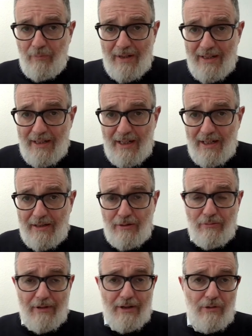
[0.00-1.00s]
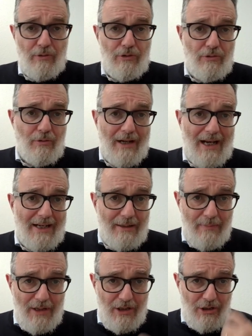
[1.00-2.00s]
we need to
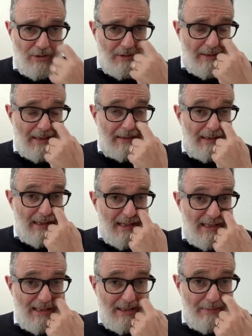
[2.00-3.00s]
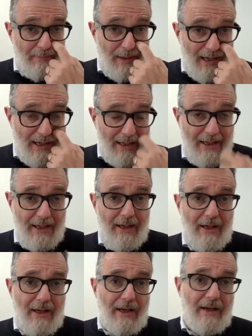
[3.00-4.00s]
cut emissions at least by
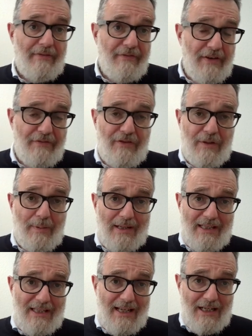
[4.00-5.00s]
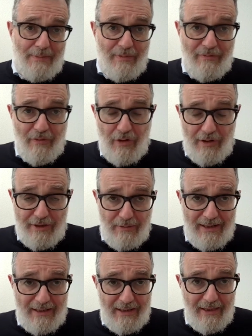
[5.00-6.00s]
50% before
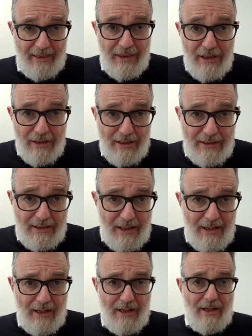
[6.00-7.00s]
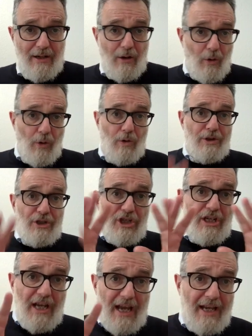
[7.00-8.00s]
2030, all
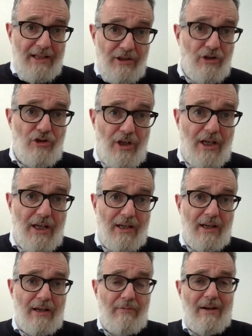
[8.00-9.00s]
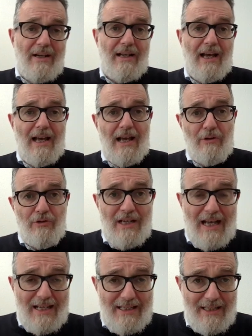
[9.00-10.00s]
GHG greenhouse
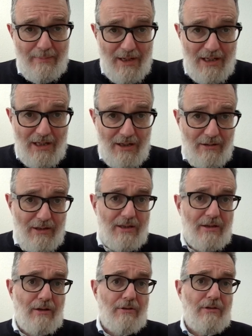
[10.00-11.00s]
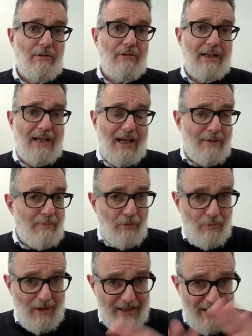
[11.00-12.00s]
gas emissions, not only
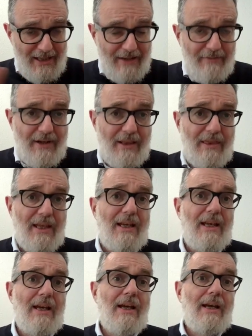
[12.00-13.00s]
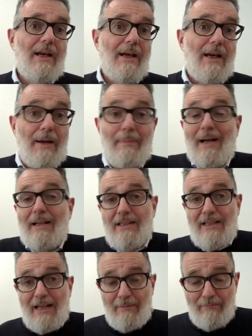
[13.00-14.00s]
carbon ones, everything.
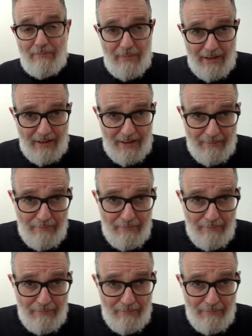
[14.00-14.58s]
About some